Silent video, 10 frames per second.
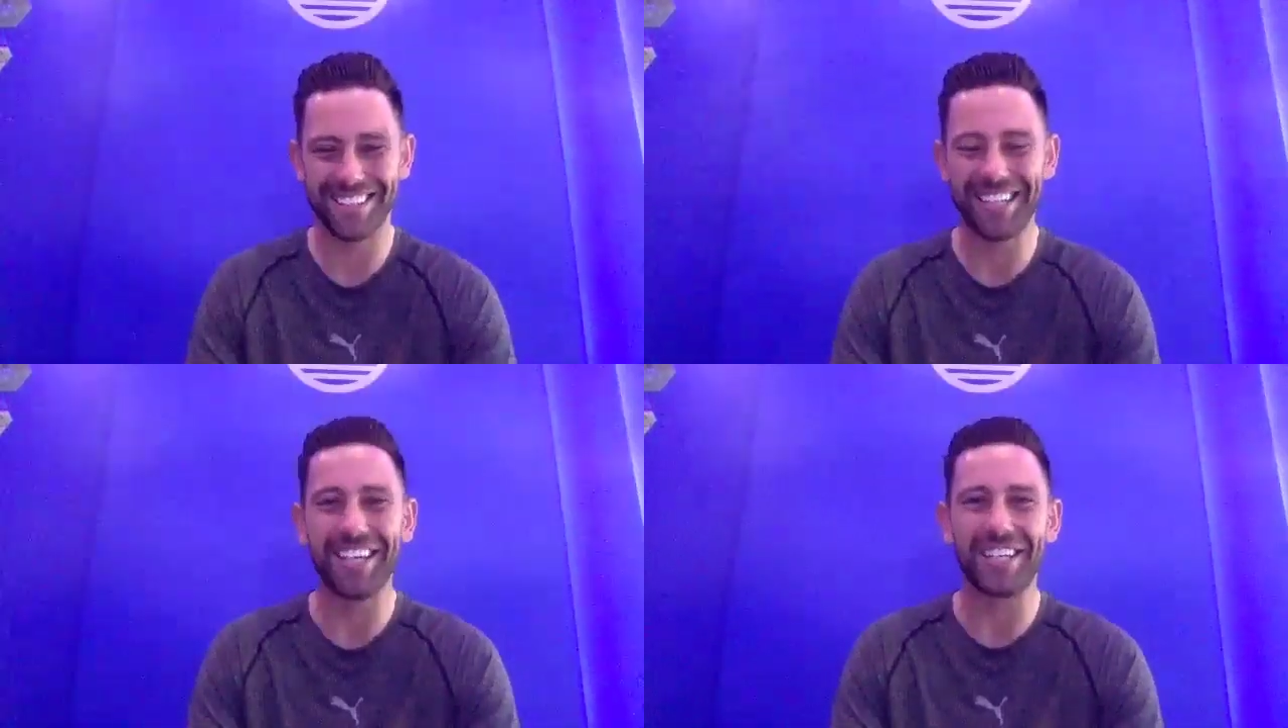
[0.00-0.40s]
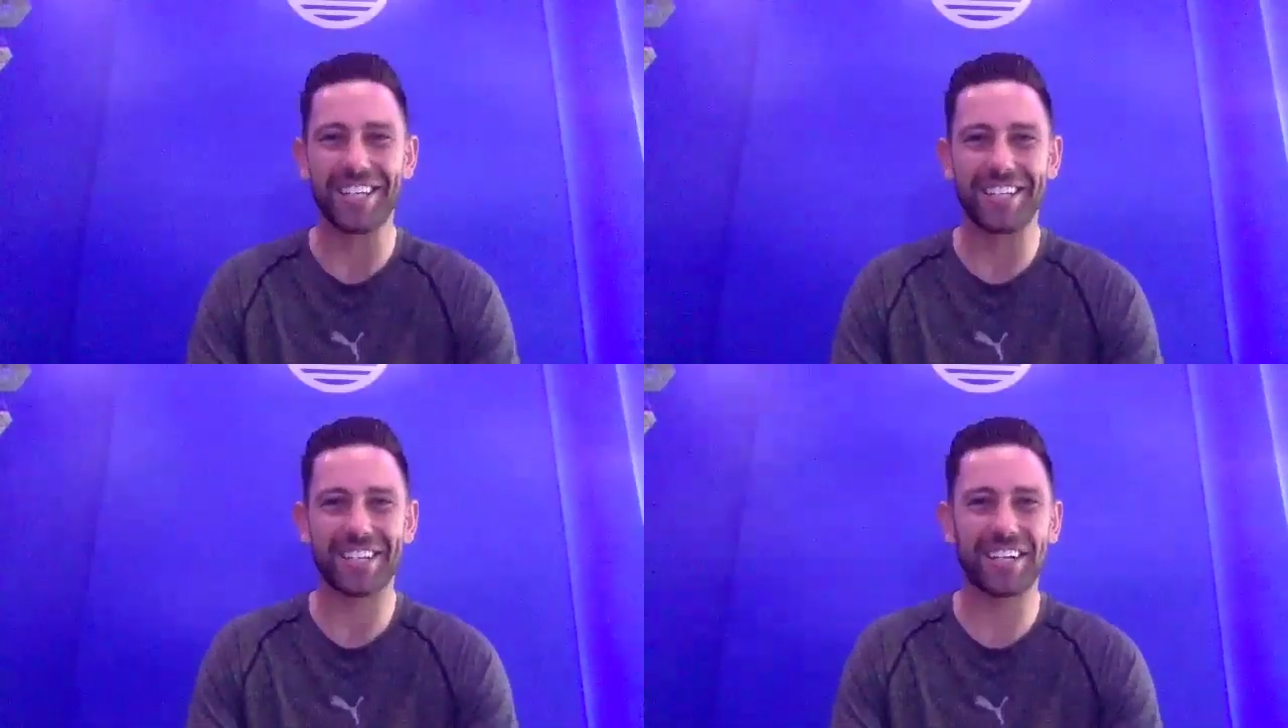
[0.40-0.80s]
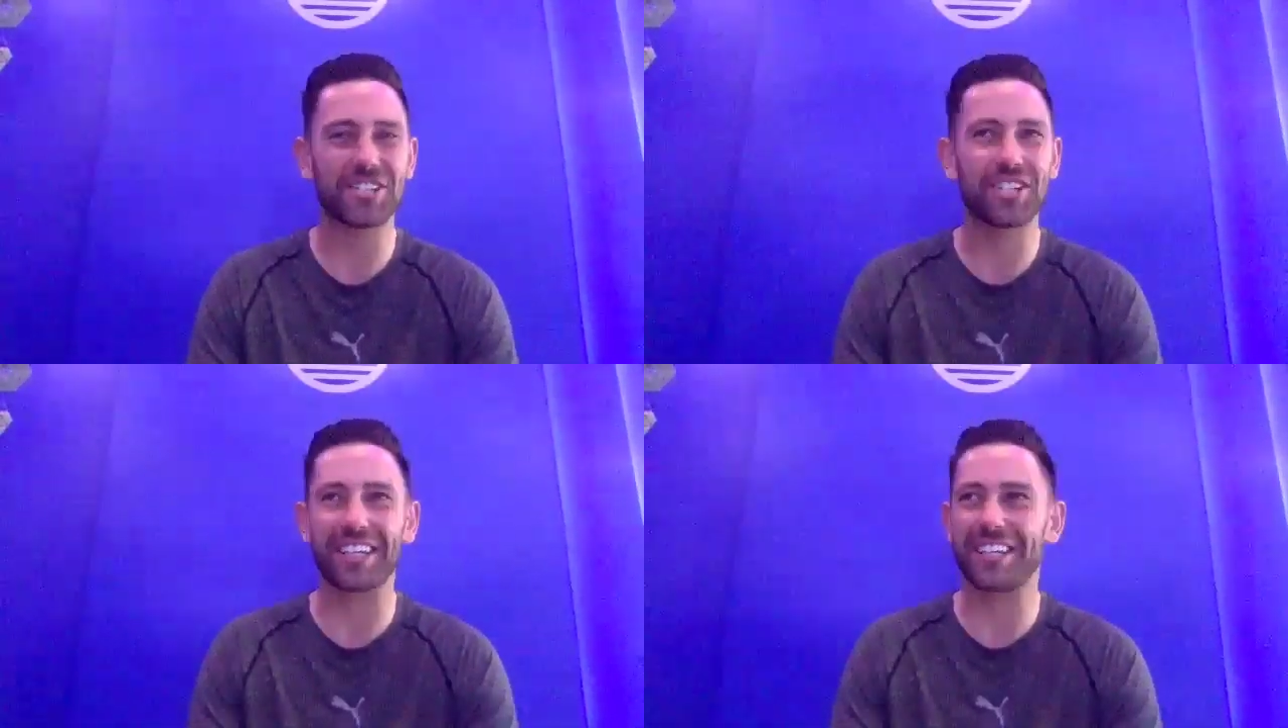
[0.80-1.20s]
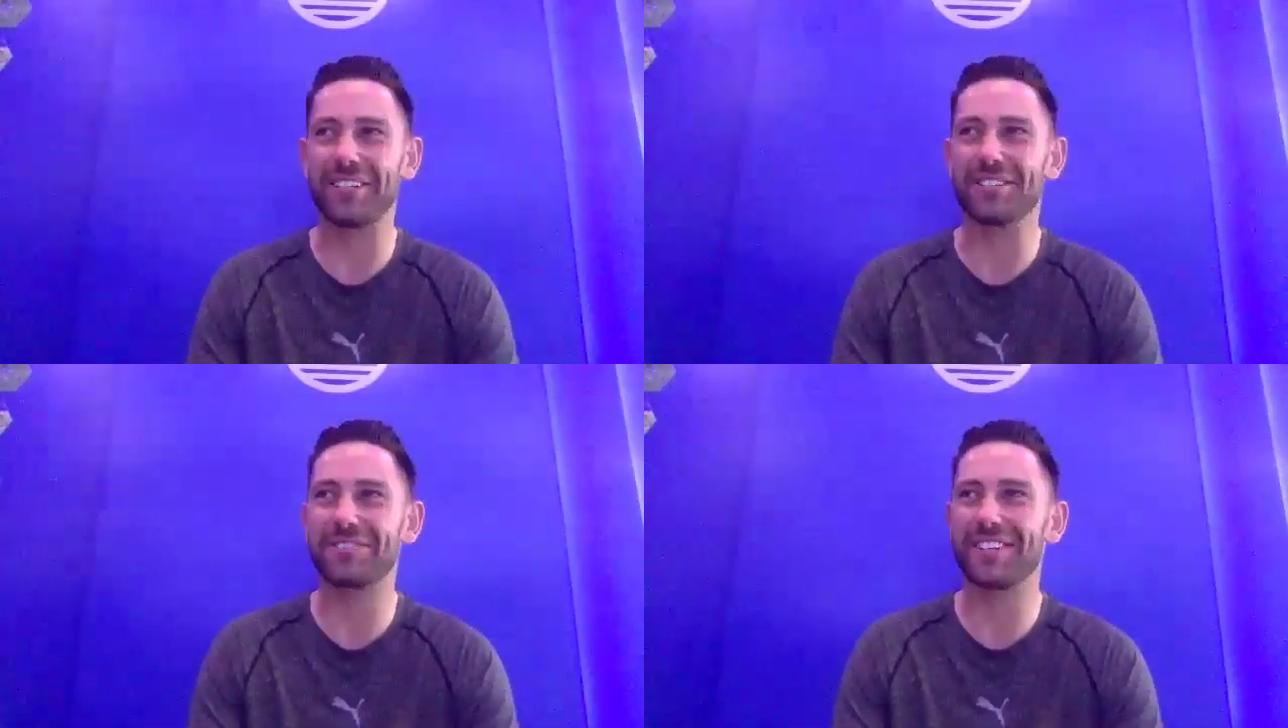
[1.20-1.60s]
Yeah, I can't shake that
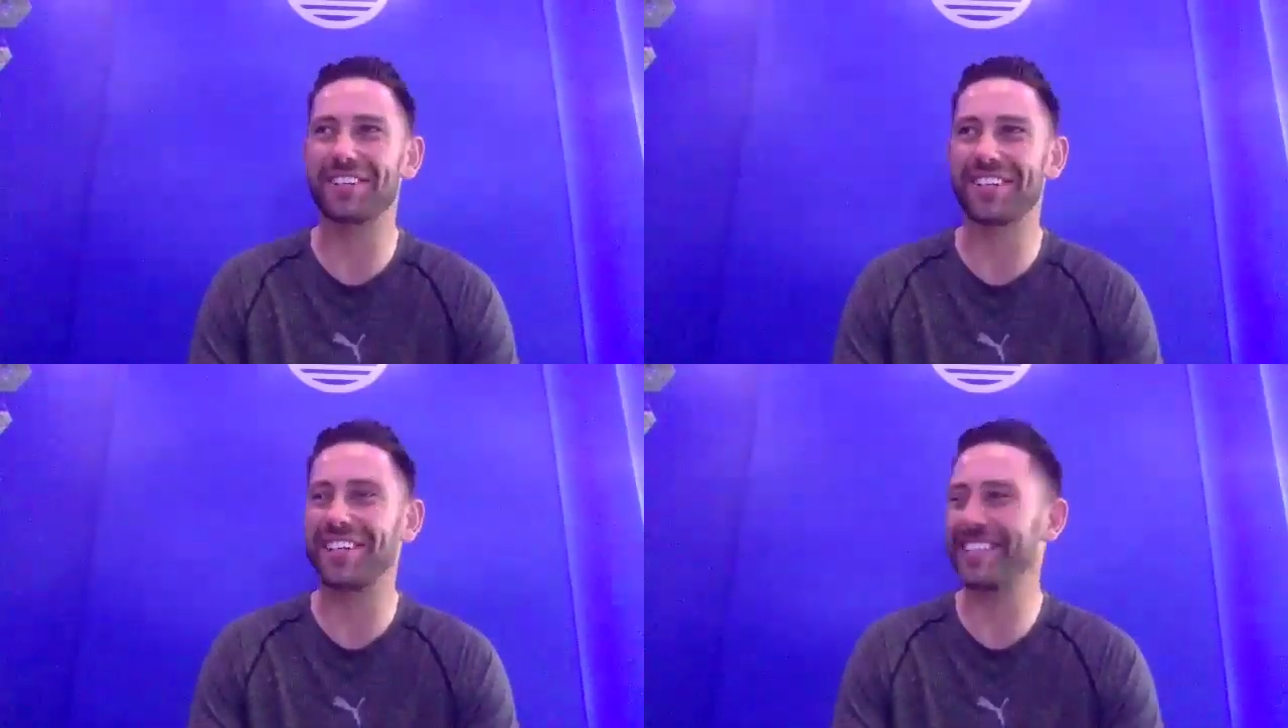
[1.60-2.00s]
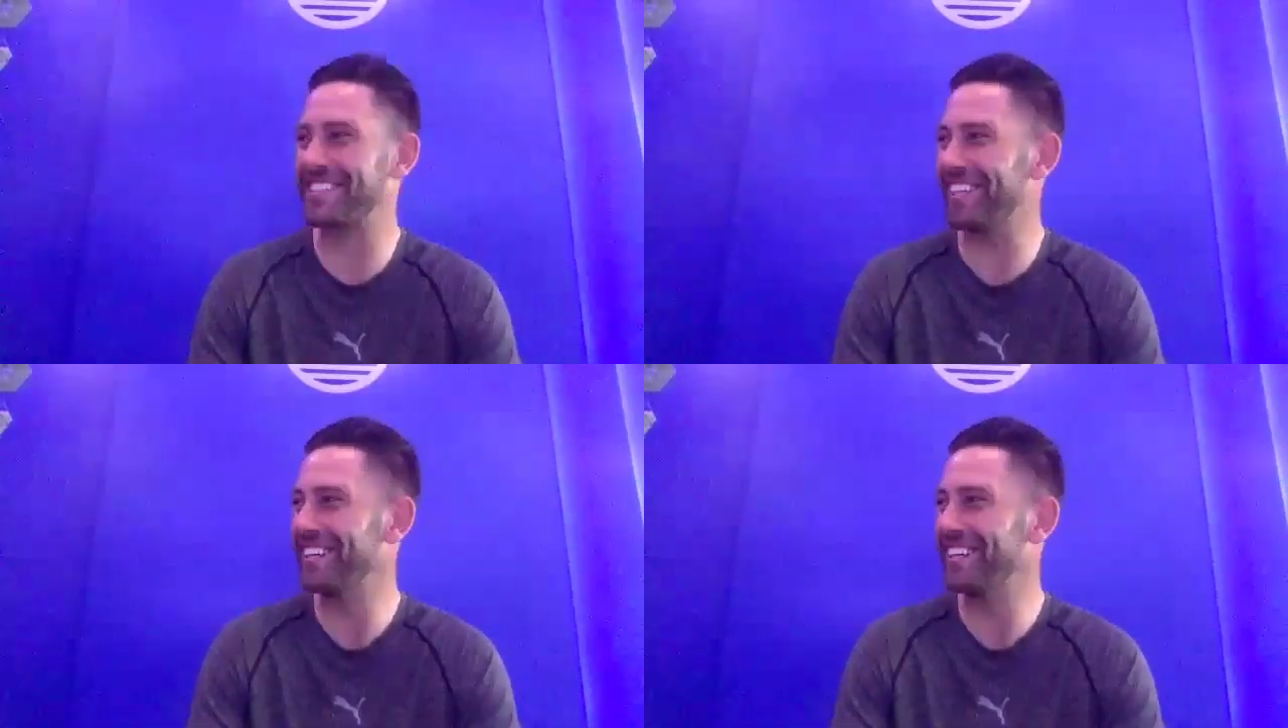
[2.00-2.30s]
off. I think that's